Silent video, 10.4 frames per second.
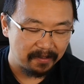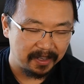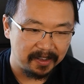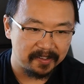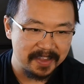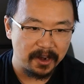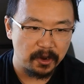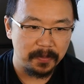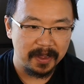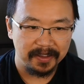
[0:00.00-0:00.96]
have like these
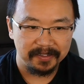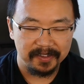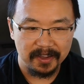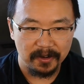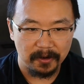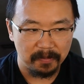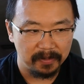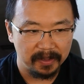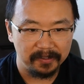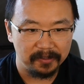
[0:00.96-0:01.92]
nanobots in your
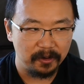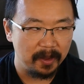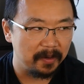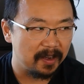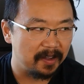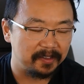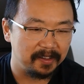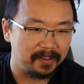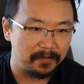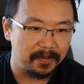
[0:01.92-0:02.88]
bloodstream
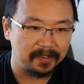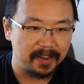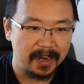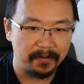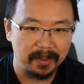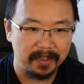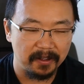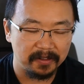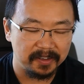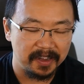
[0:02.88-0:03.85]
constantly fixing
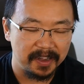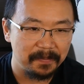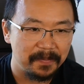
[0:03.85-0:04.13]
everything all the time.